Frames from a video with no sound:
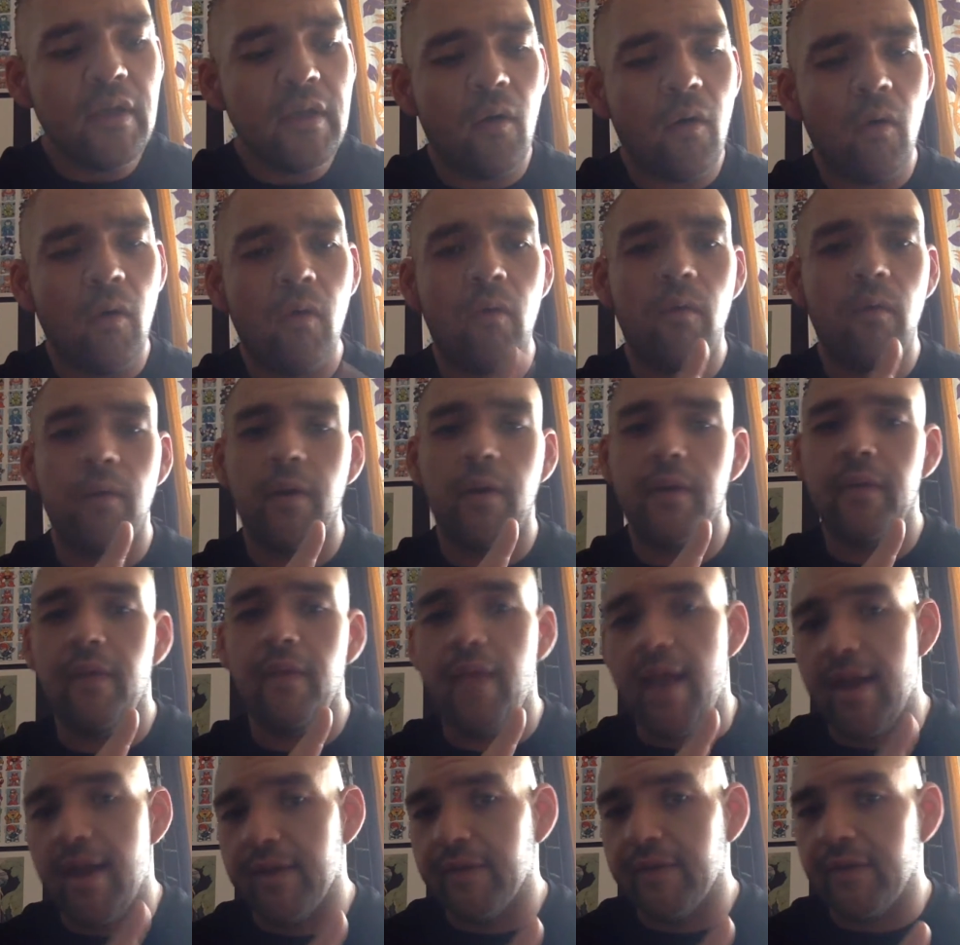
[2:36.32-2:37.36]
or
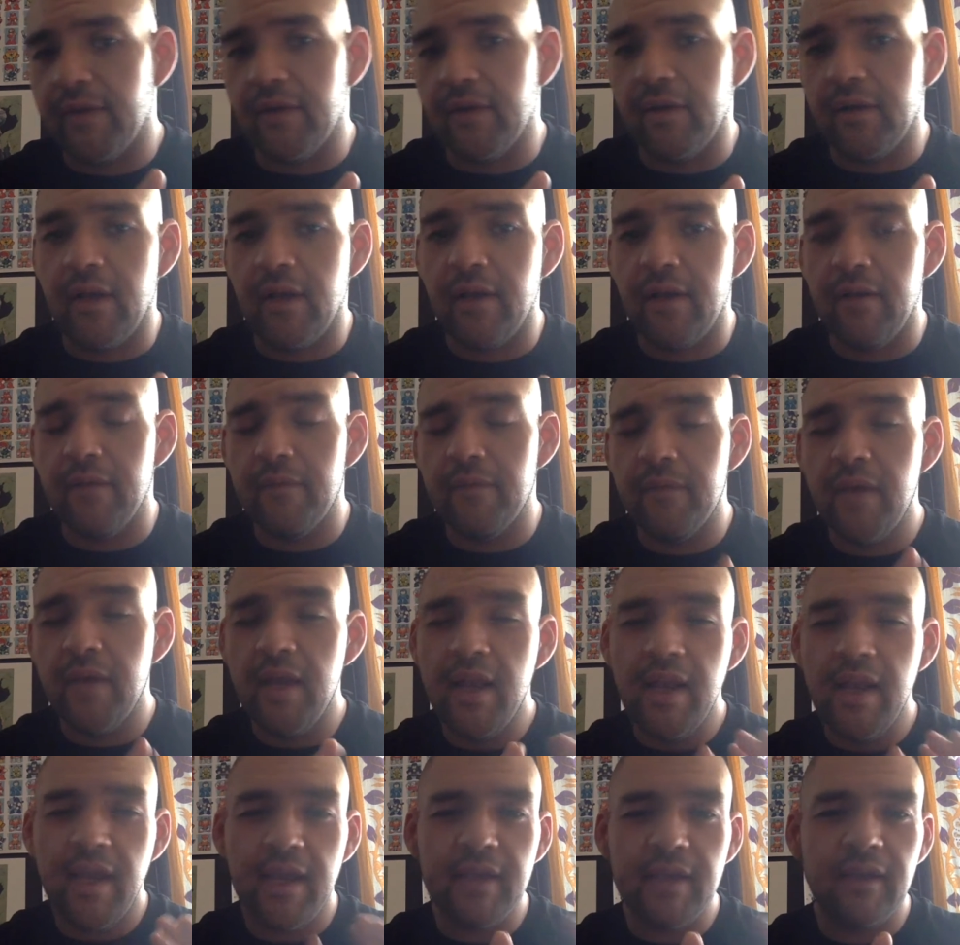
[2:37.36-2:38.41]
lack thereof.
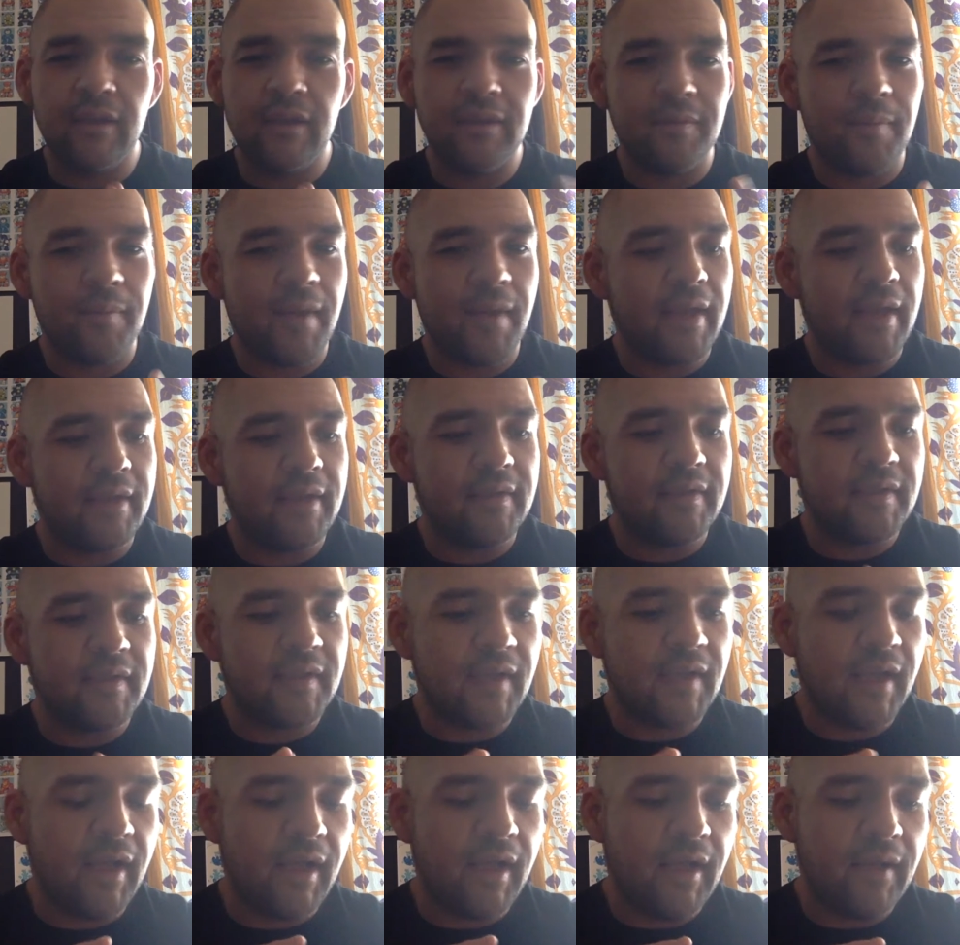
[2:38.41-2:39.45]
It all depends,
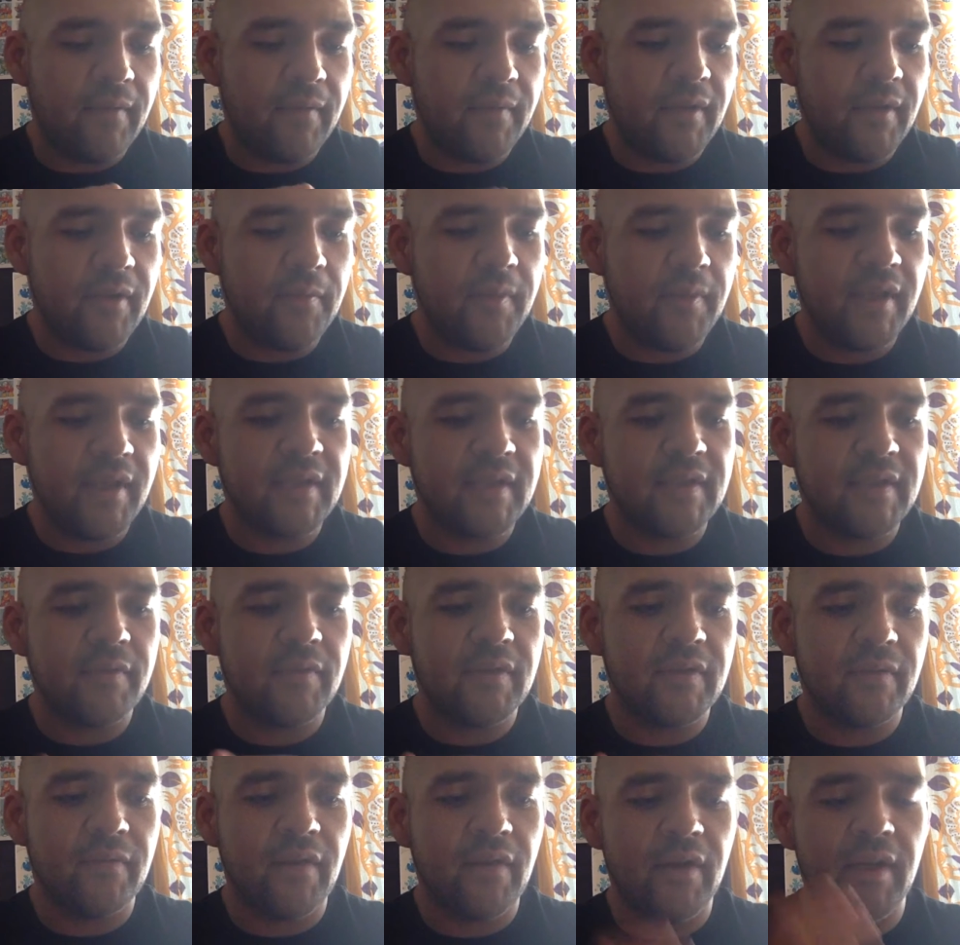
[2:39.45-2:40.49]
because it
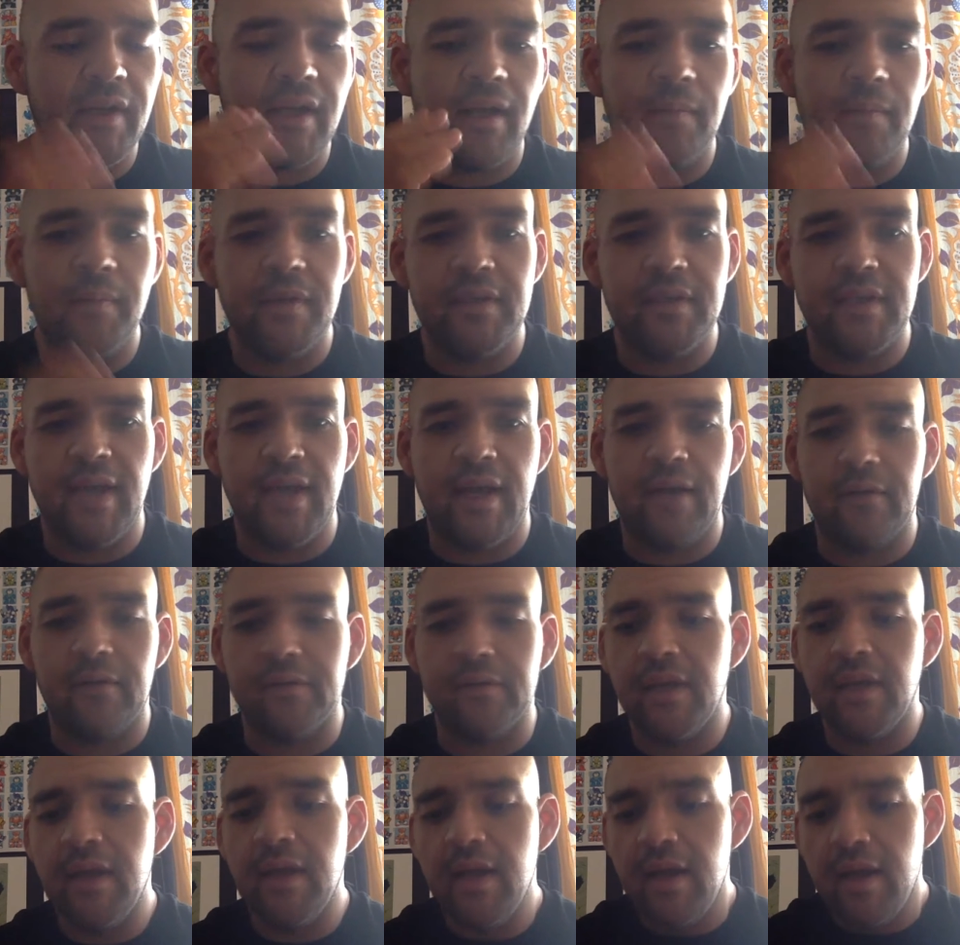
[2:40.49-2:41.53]
was a very up and
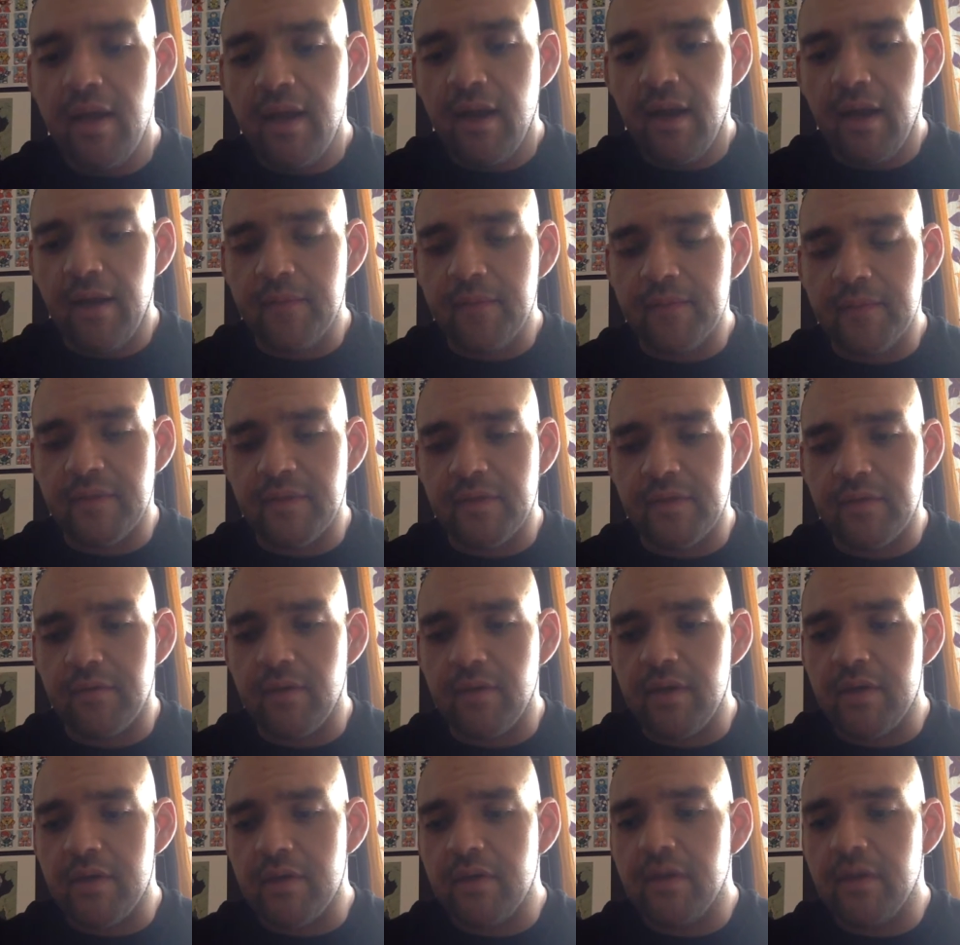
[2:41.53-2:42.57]
down
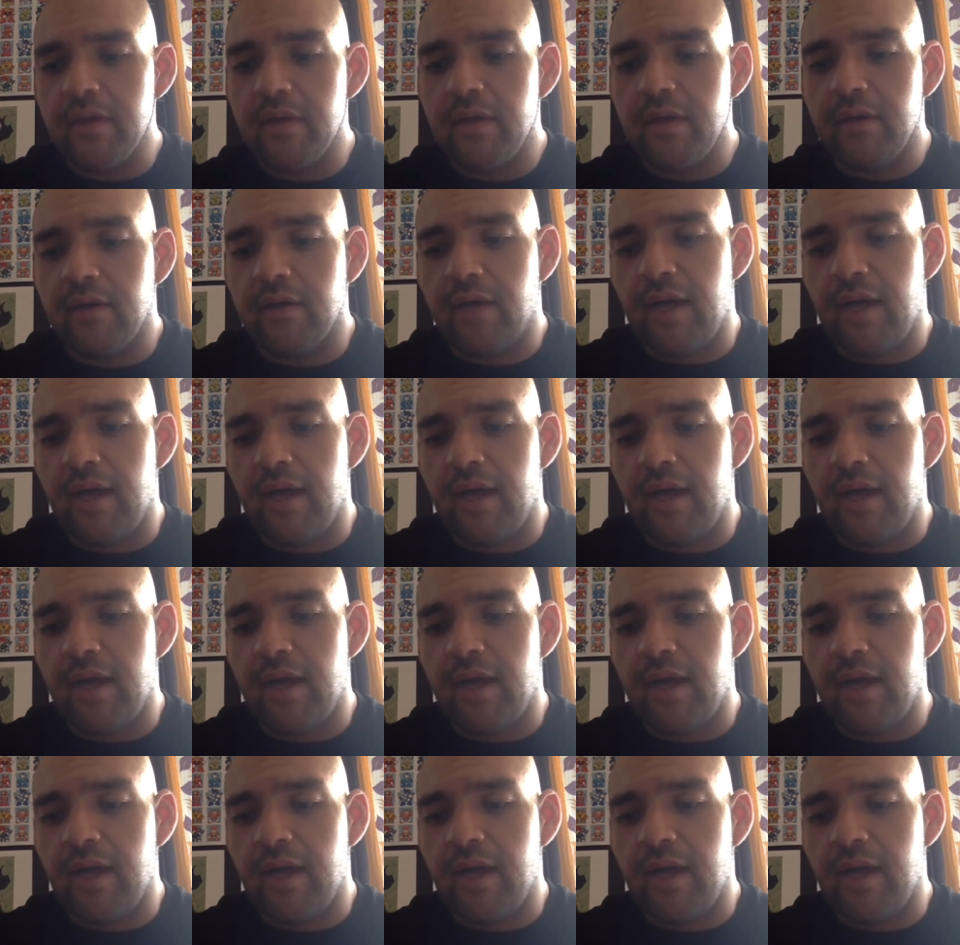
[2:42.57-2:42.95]
situation.